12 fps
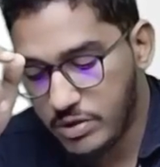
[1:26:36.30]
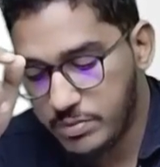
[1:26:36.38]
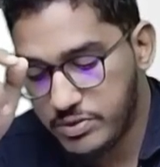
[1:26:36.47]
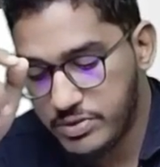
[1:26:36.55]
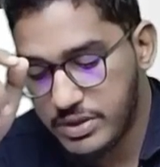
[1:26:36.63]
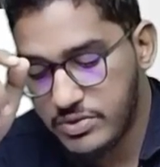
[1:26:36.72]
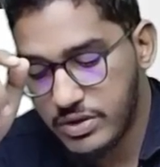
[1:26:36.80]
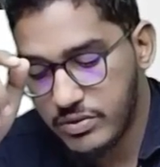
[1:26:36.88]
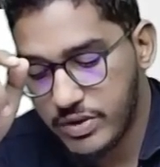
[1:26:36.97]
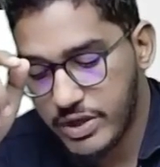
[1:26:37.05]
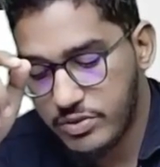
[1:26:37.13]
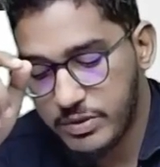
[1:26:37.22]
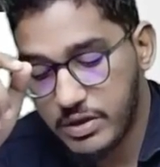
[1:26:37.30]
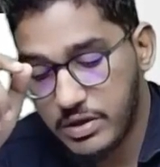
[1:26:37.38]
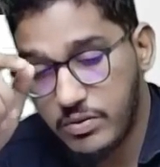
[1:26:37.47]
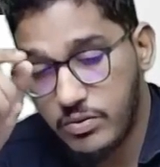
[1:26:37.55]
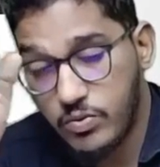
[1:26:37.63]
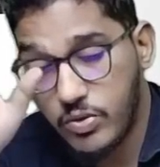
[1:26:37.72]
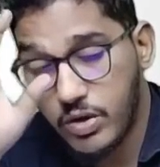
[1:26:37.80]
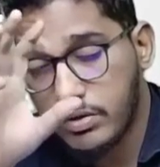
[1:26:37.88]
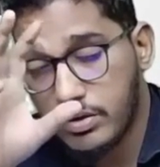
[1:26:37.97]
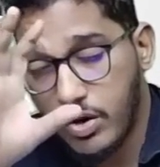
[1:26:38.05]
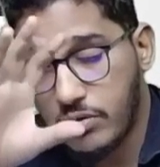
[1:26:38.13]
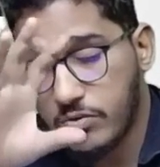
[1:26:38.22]
what procedures you are going to
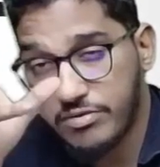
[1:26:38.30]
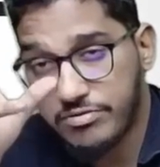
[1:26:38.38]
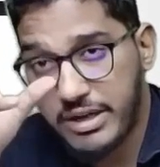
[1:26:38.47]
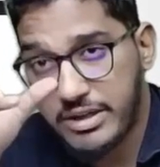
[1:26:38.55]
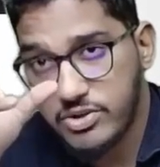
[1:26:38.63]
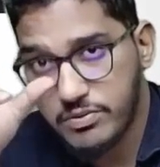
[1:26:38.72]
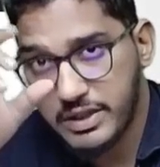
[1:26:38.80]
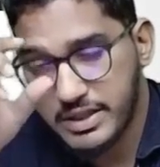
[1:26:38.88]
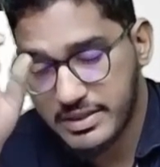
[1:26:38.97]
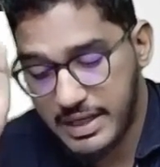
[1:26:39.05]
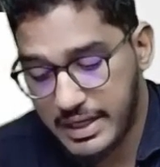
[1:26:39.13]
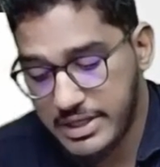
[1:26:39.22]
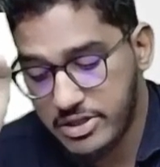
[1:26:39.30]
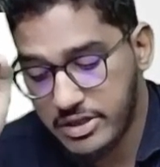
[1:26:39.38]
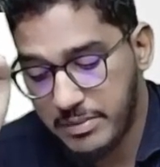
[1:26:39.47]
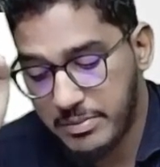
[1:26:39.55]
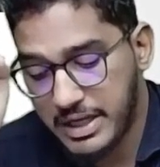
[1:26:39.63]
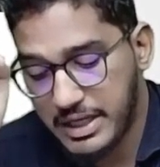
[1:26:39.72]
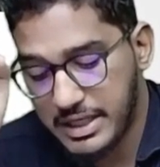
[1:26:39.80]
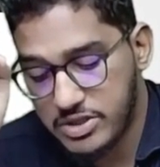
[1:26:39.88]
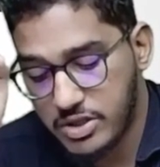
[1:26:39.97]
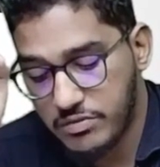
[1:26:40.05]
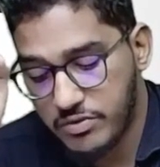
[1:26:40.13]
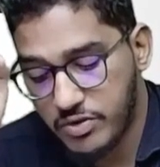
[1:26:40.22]
what factors you will decide nature, timing and
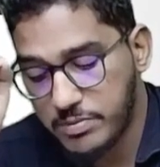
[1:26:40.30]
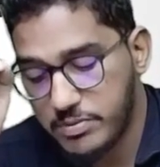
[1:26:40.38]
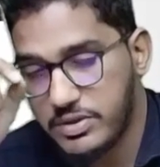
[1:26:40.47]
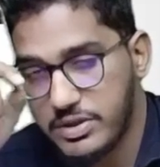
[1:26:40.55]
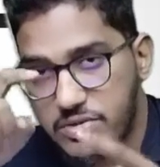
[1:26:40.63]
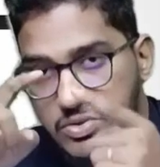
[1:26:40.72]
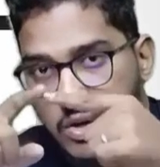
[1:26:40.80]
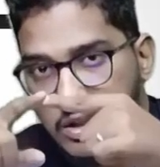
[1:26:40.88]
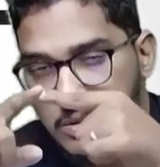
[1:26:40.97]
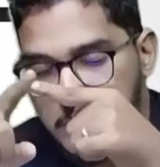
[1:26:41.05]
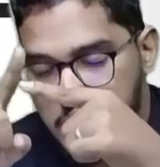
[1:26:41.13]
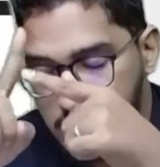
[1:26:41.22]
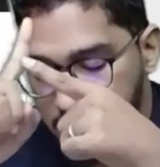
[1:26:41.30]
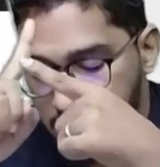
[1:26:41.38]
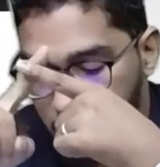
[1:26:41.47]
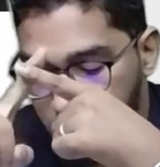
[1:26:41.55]
extent of audit procedures on the basis of